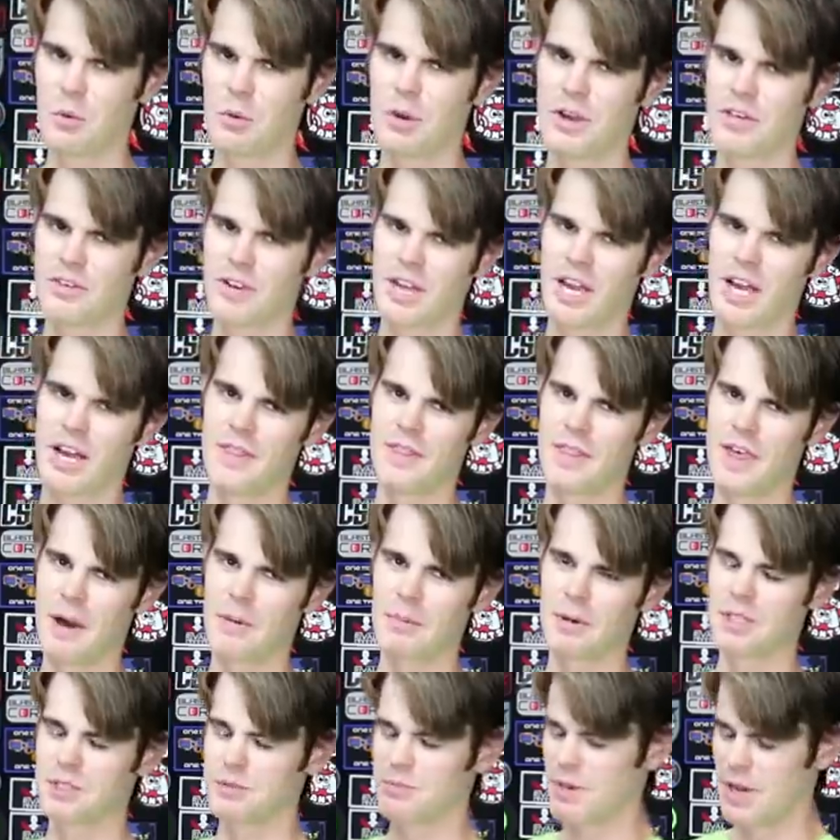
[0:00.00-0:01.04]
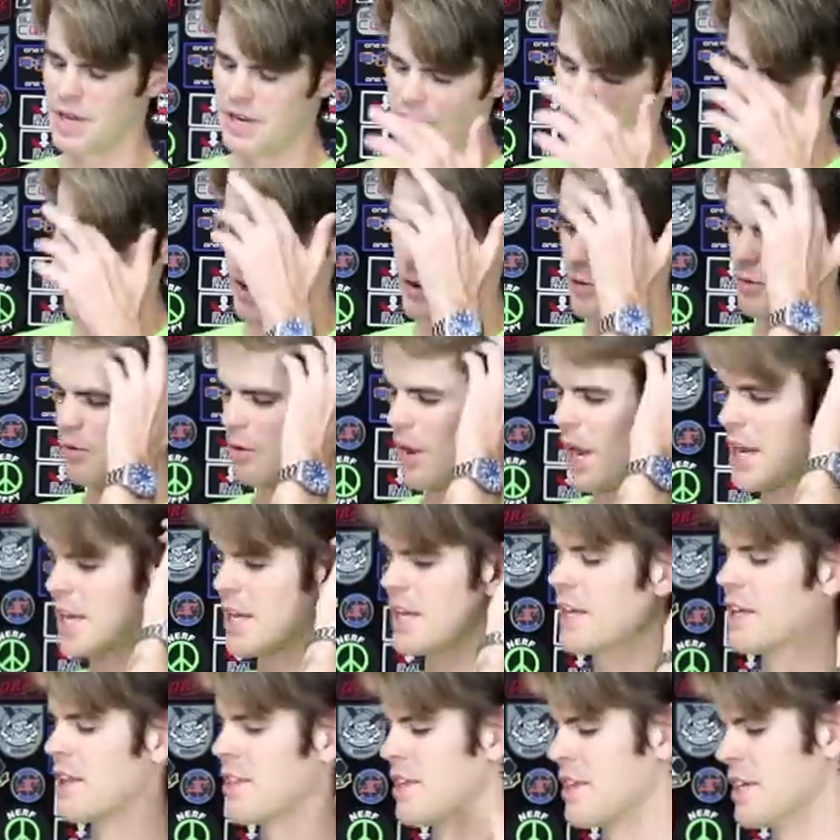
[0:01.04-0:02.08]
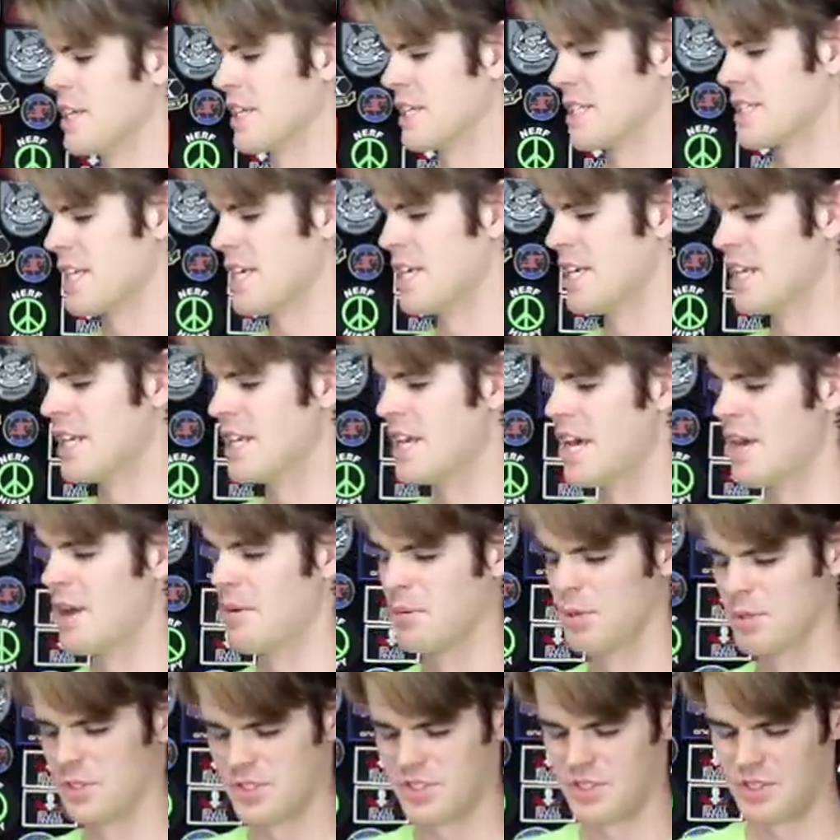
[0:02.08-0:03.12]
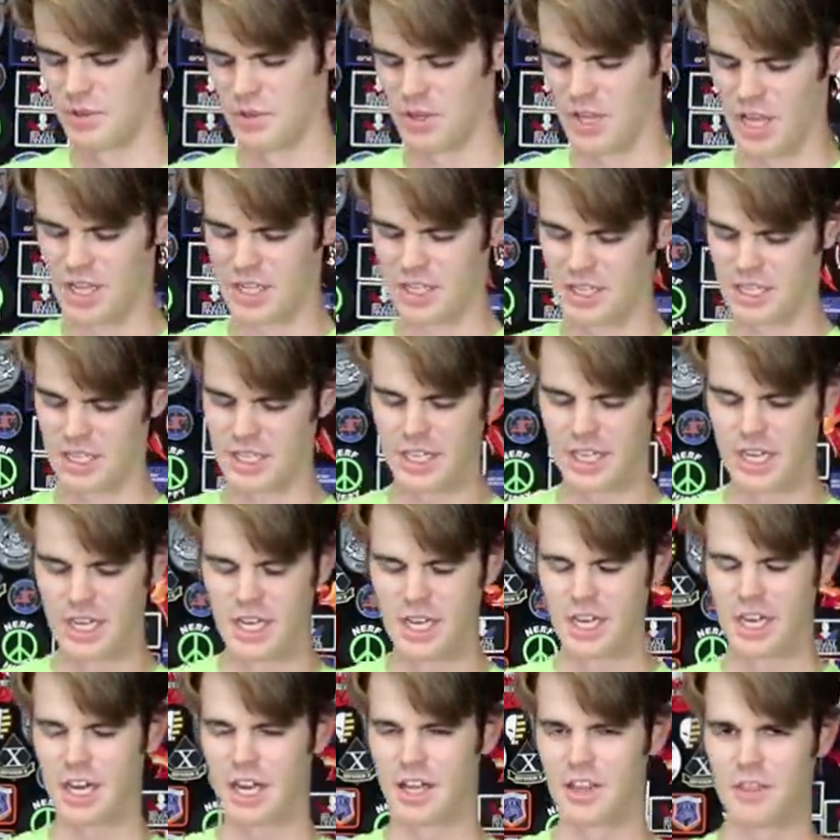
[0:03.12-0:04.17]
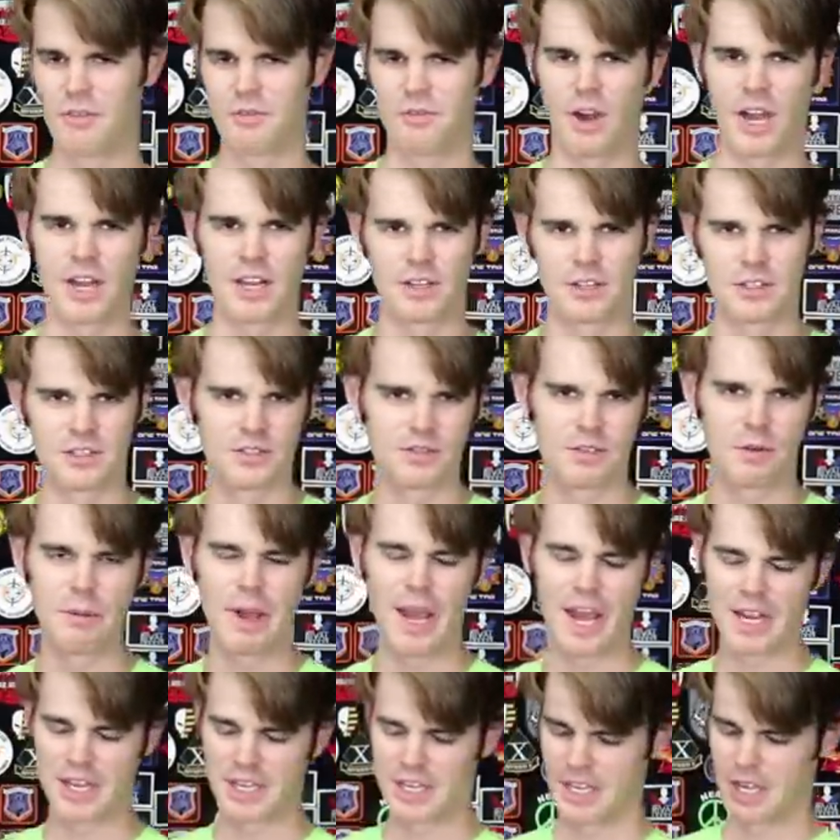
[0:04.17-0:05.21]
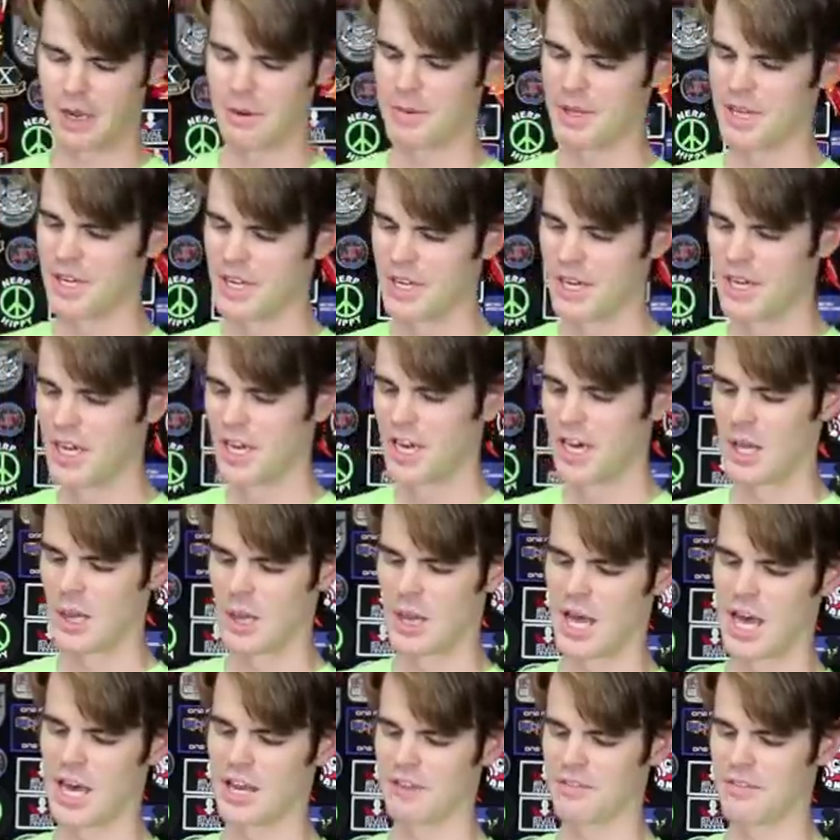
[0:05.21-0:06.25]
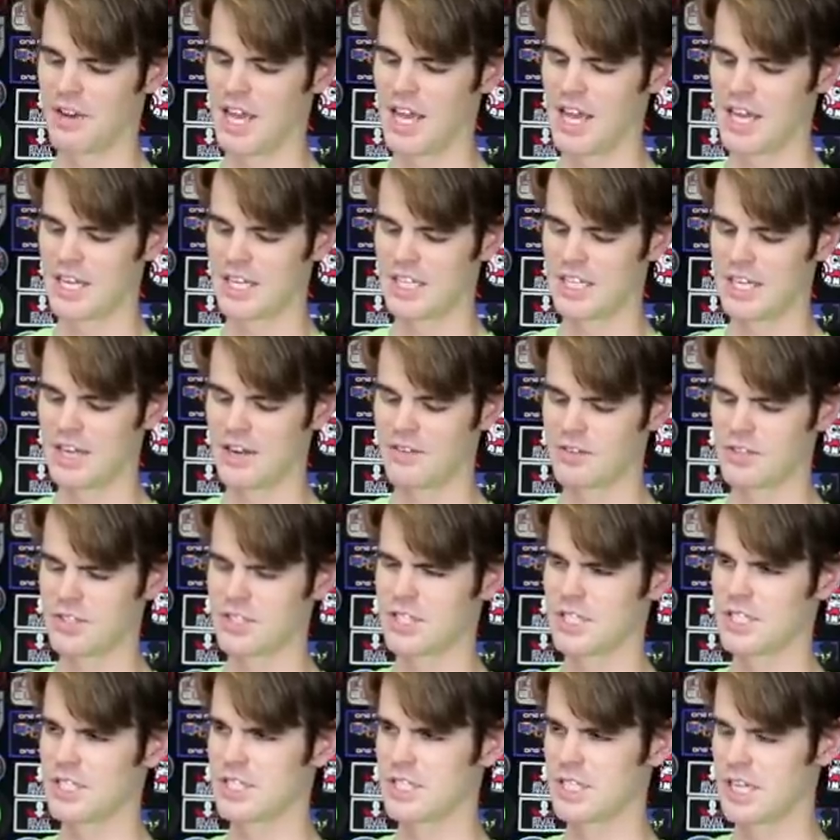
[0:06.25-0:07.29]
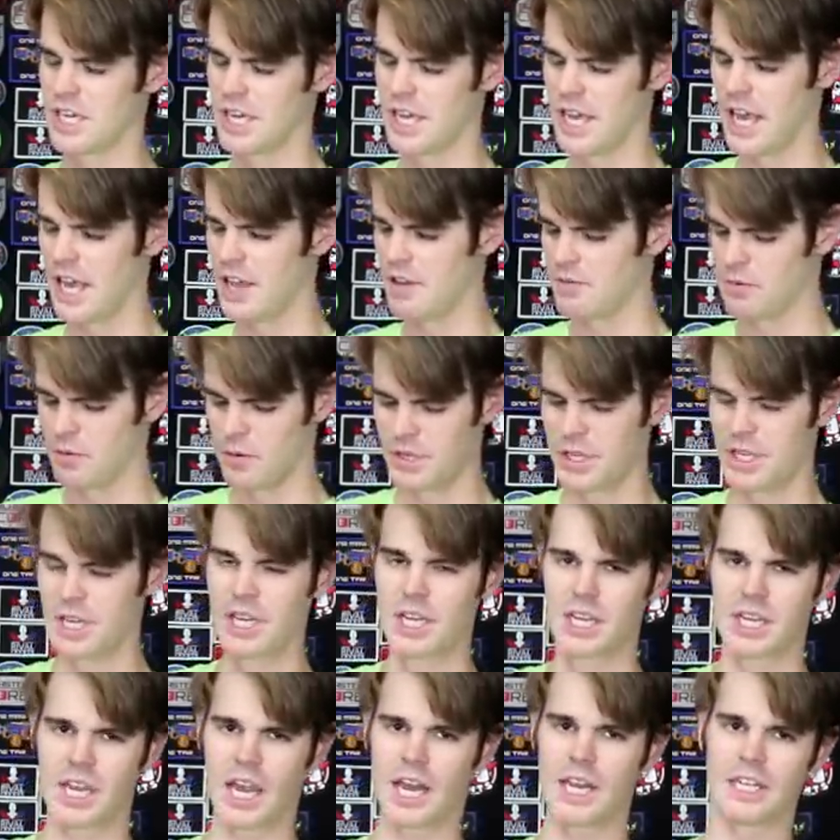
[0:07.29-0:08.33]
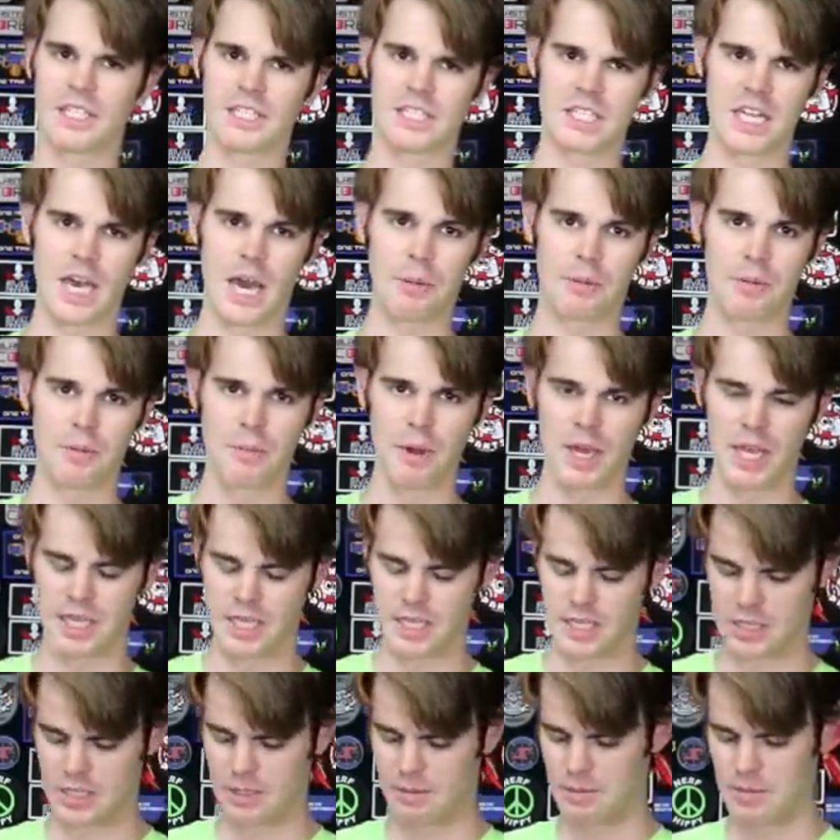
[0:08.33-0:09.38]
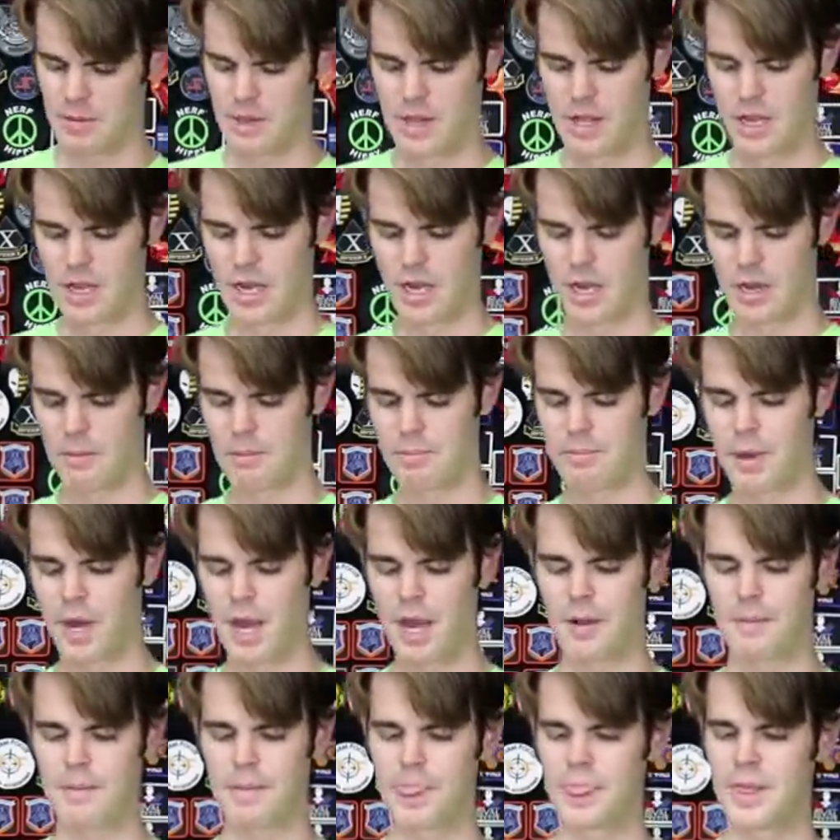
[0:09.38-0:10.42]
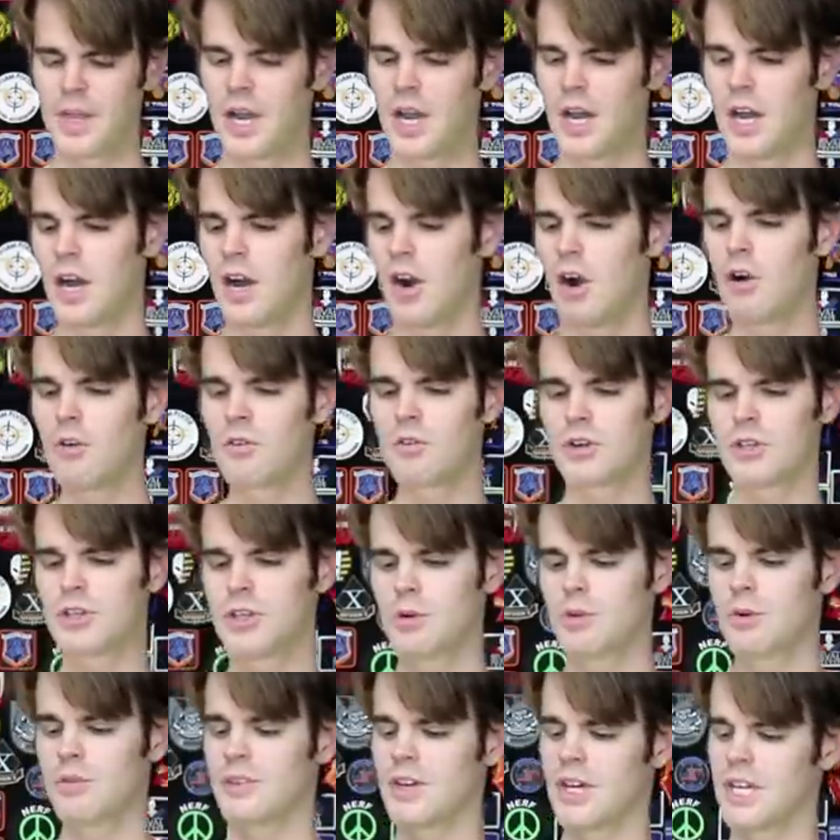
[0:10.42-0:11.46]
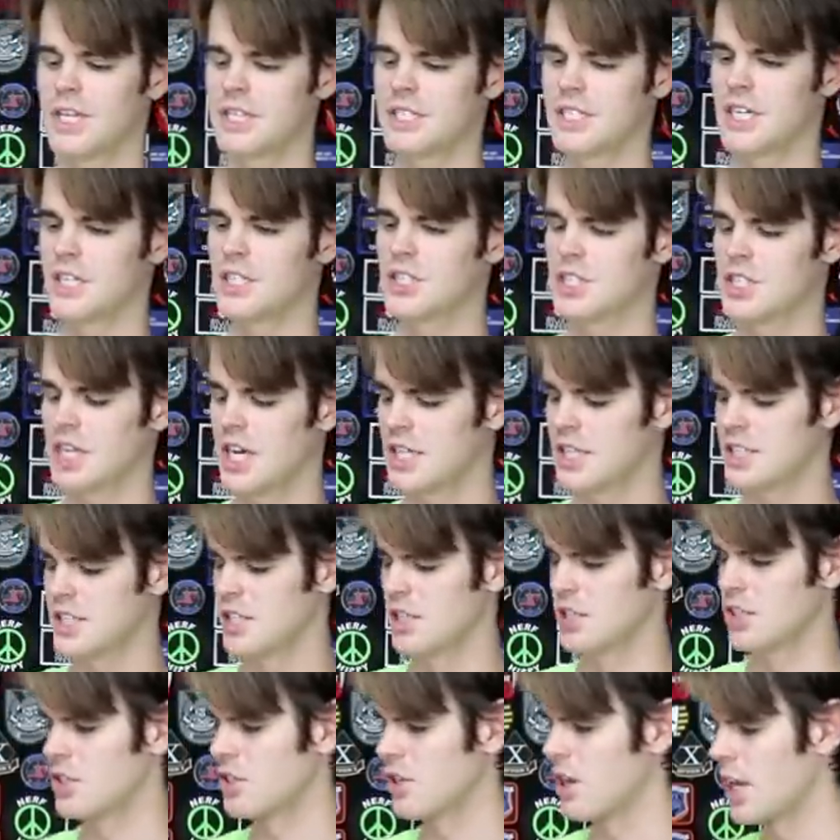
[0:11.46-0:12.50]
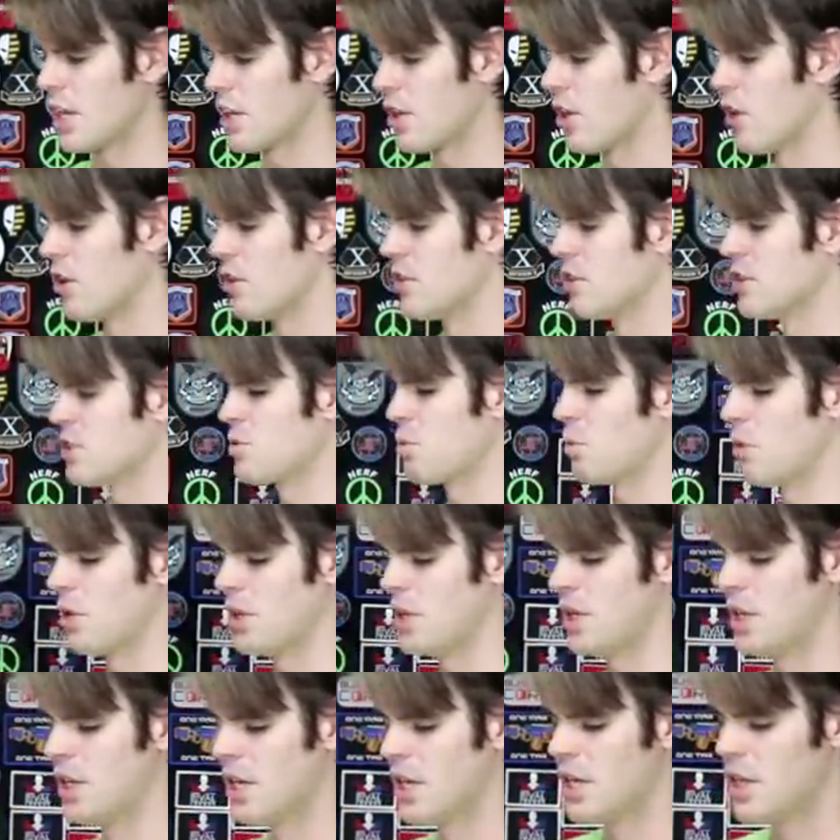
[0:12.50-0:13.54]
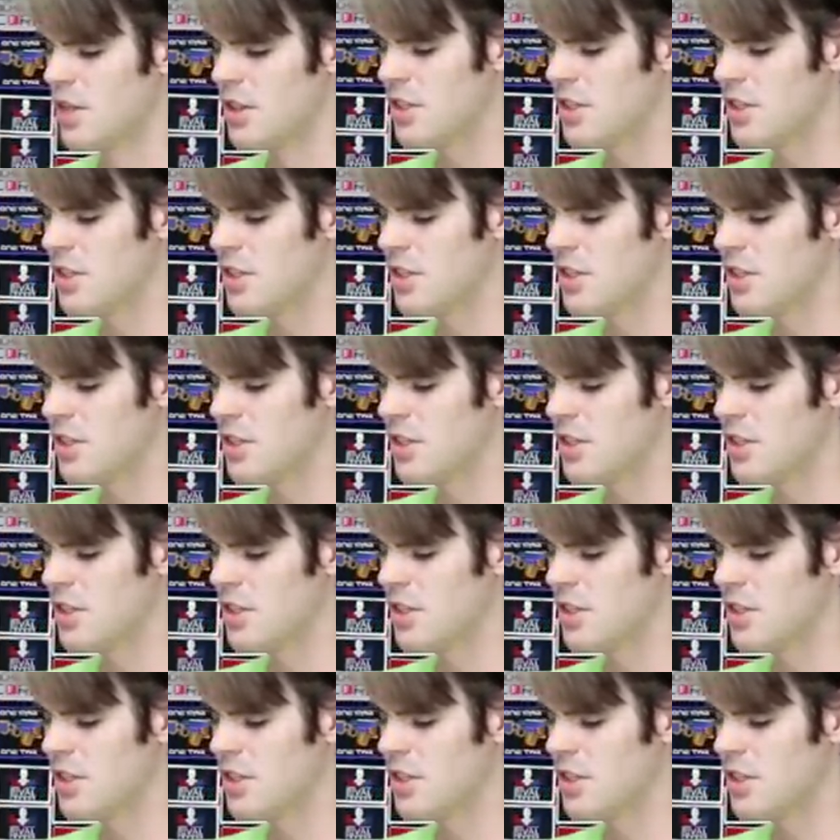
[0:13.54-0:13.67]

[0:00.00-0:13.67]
we haven't gotten that much better at writing things in enamel, so luckily uh, the vinyls from Addy come in a lot of handy ever since uh, Avery kind of stopped making them. Um, but uh, over here, we've got a 10 shot cylinder. I call this one.